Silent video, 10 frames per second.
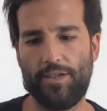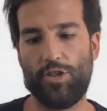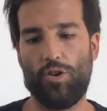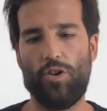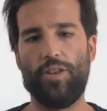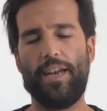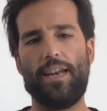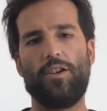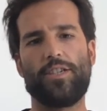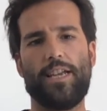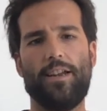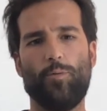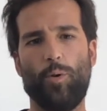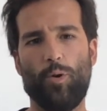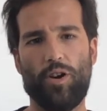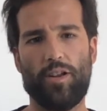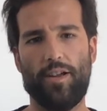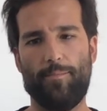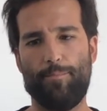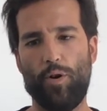So on the landlord side, we work
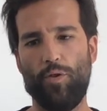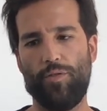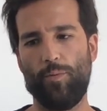both